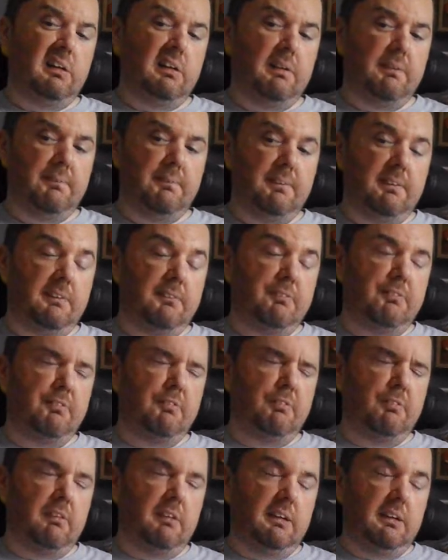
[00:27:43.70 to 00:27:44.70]
They're
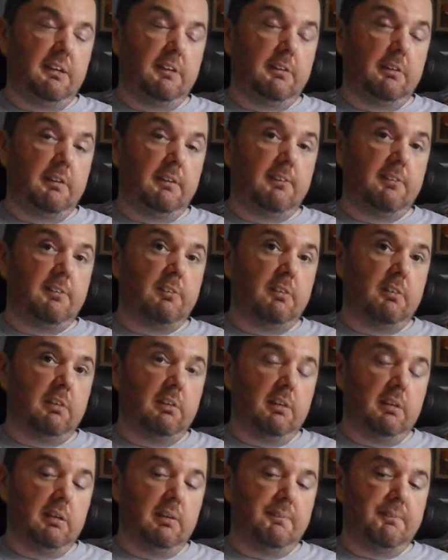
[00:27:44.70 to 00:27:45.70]
really nice. I
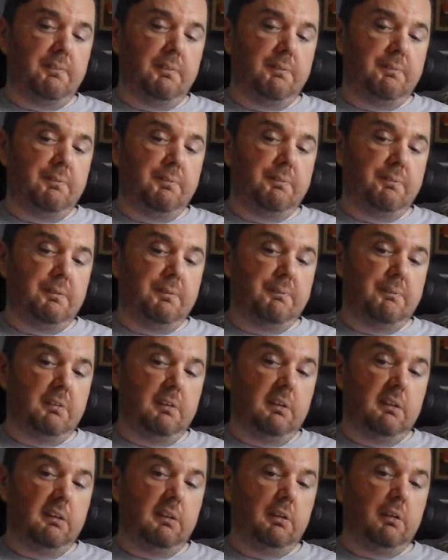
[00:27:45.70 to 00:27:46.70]
love them. It's one of my
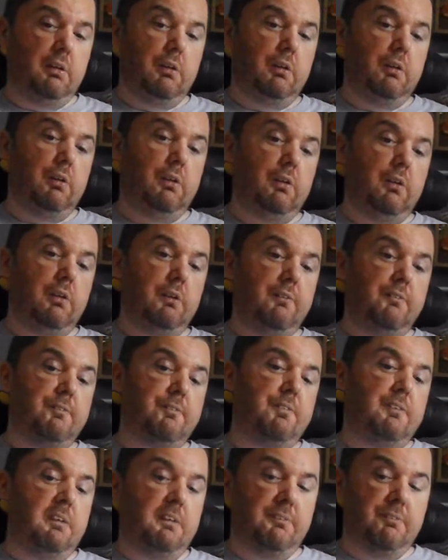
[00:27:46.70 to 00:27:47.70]

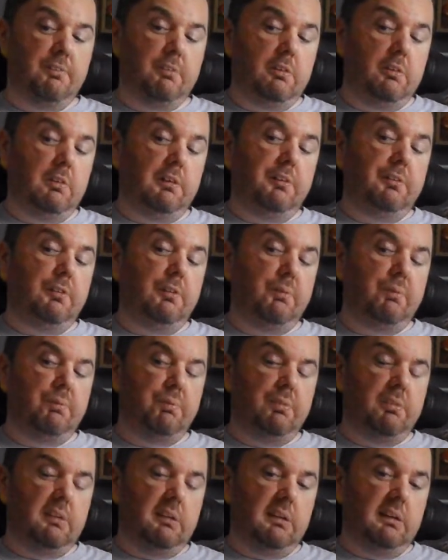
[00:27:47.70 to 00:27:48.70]
favourite
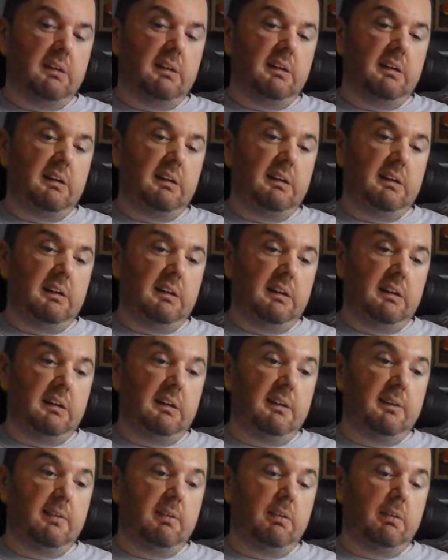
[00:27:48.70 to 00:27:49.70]
items
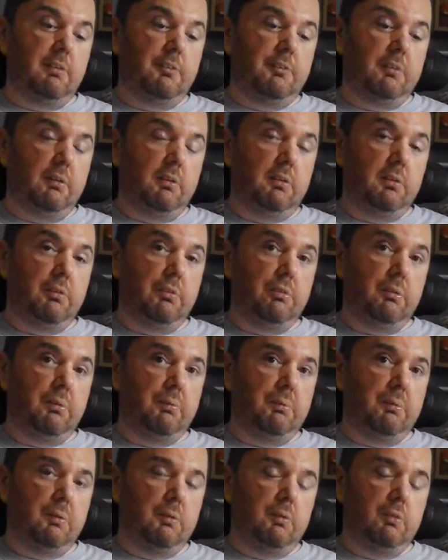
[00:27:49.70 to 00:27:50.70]
in the Tokyo Treat
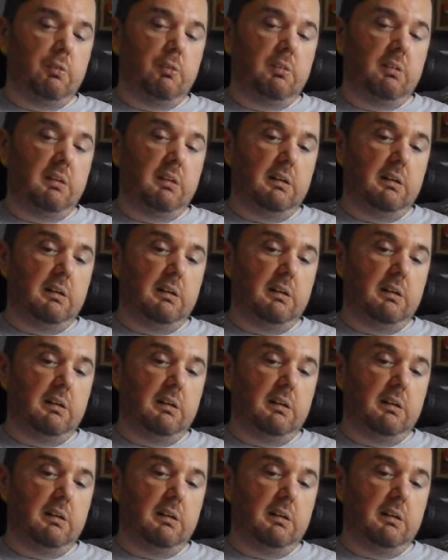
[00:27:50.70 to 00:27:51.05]
box.